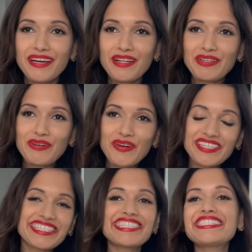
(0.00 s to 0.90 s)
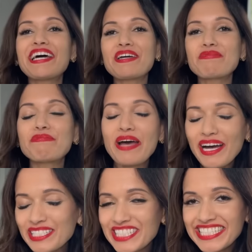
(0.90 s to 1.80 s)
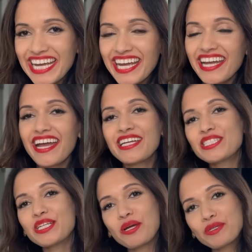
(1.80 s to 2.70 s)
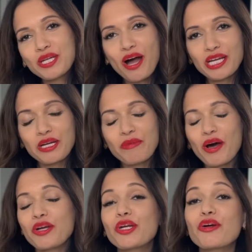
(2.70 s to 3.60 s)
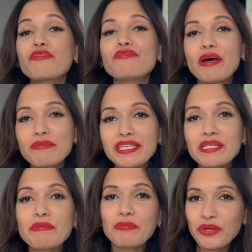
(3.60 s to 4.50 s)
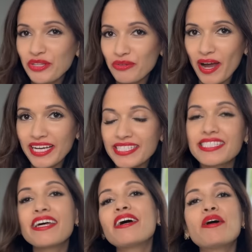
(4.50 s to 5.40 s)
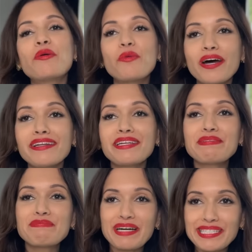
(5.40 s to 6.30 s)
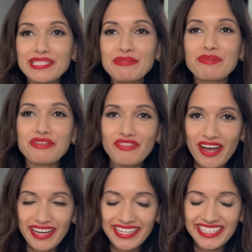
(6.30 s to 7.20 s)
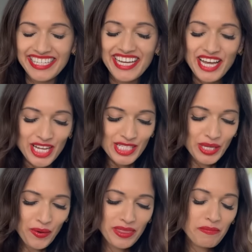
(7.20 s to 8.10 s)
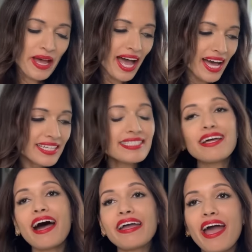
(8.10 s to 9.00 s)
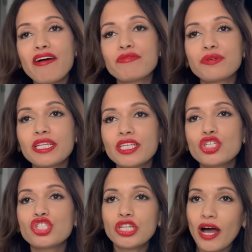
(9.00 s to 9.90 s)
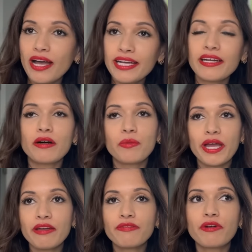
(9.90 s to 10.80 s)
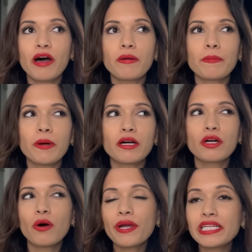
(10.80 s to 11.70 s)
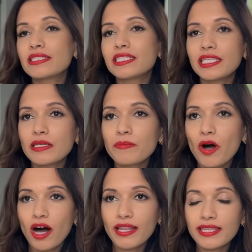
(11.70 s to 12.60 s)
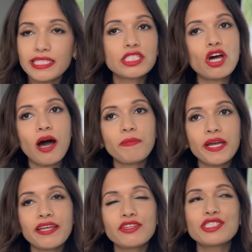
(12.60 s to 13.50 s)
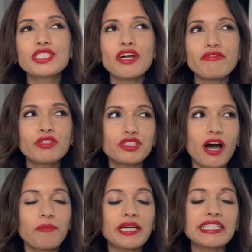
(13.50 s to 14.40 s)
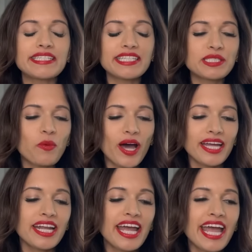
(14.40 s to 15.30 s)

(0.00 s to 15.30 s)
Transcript: Hello gorgeous, I am back today, and today we're talking about your feminine birthrights, what he must provide. So in the past, I have really shied away from going deep on this topic. There's several topics, this one